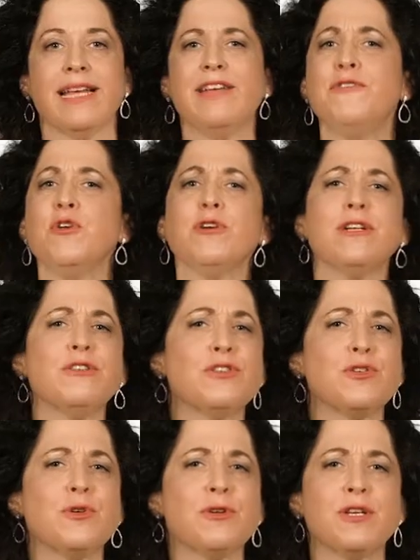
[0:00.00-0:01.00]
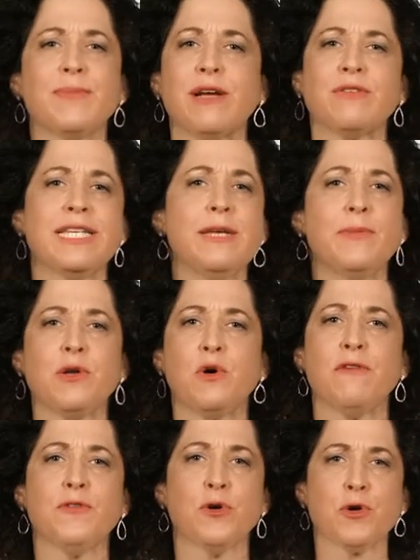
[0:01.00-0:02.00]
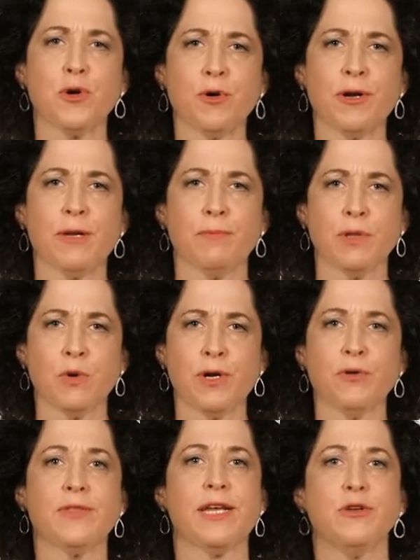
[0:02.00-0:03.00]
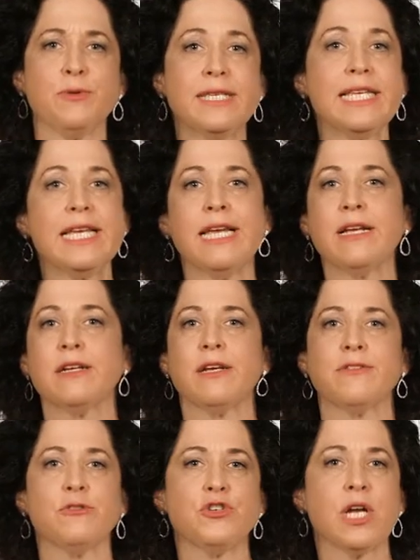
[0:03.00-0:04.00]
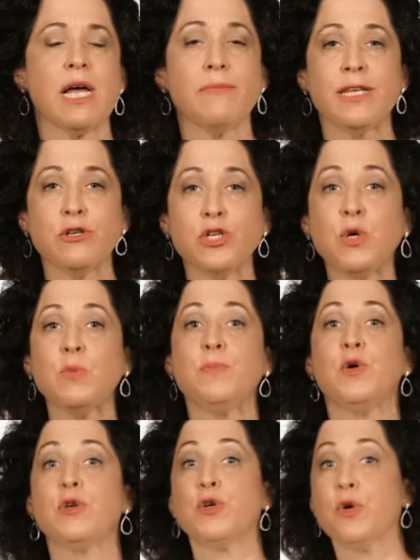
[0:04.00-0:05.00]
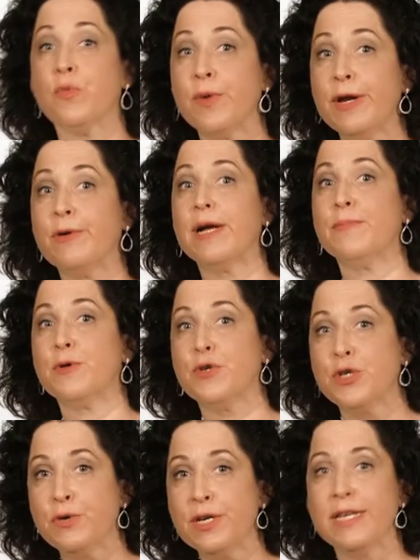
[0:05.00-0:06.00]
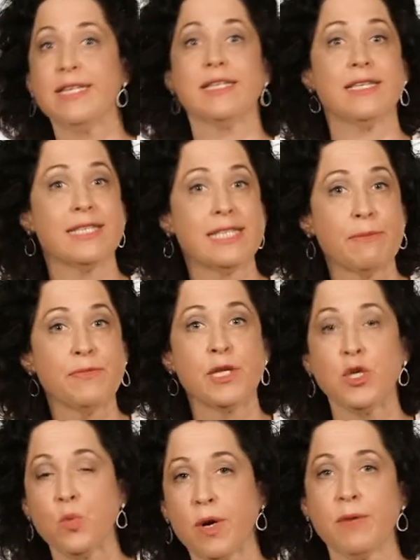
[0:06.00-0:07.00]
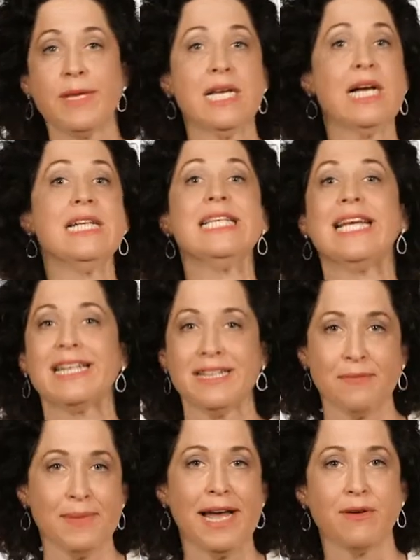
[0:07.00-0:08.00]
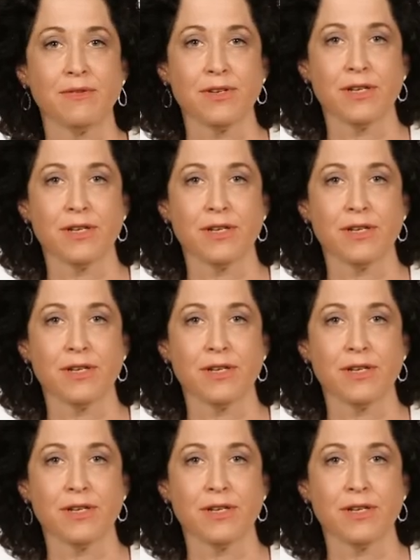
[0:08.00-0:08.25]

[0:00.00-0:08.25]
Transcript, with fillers: If you're concerned about tipping off your current employer that you're seeking another job, then don't put career opportunities as something you want to be contacted about.